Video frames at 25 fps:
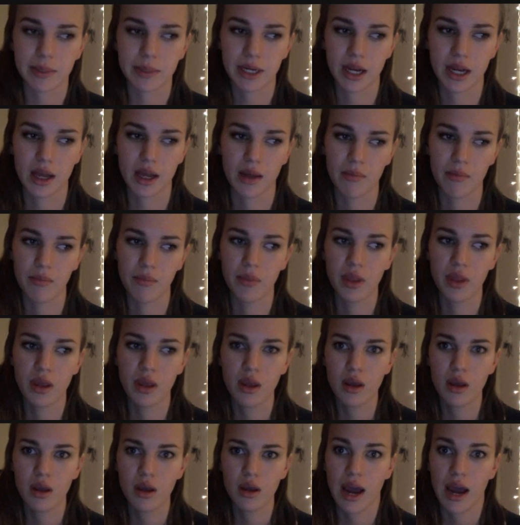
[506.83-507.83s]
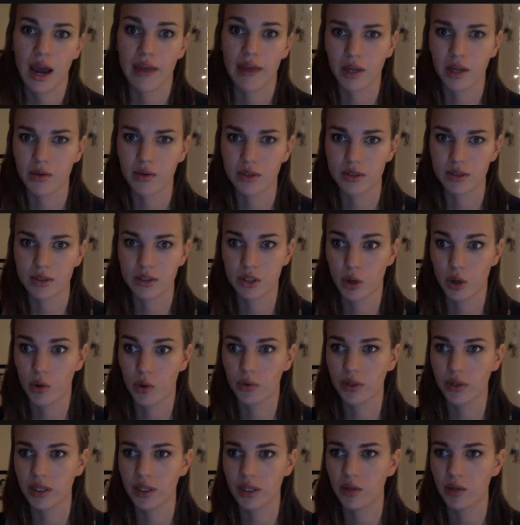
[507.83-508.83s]
but I think it was
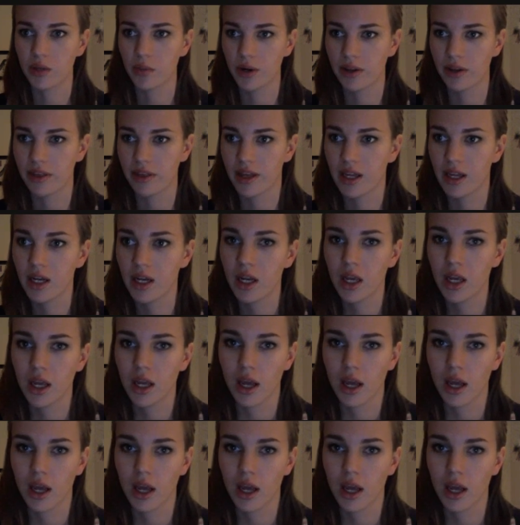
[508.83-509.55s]
totally worth it.